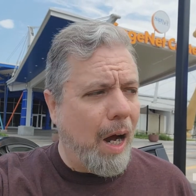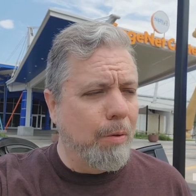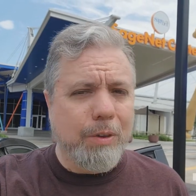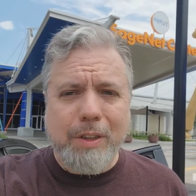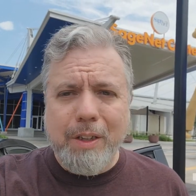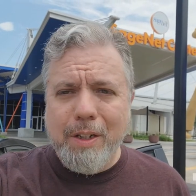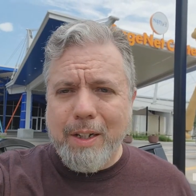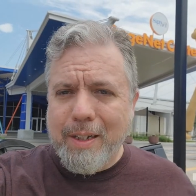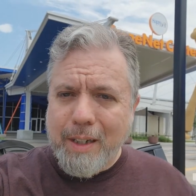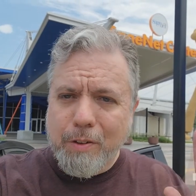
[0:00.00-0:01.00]
I will see you
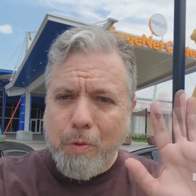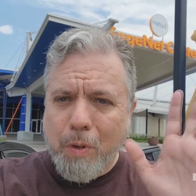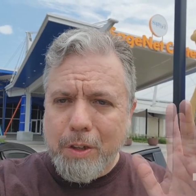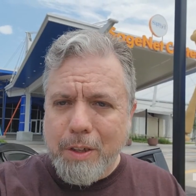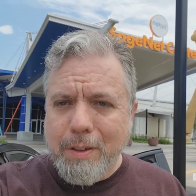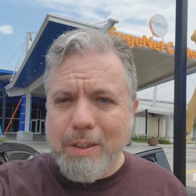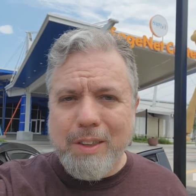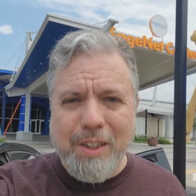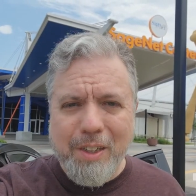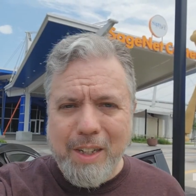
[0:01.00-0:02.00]
then. Thanks for watching. I'll
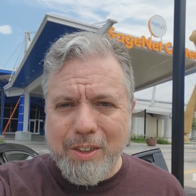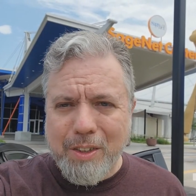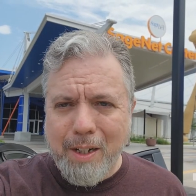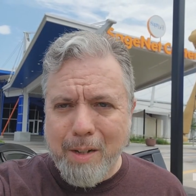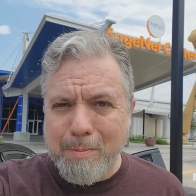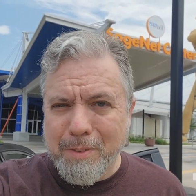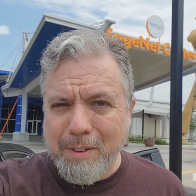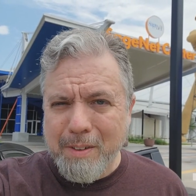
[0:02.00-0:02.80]
see you next time.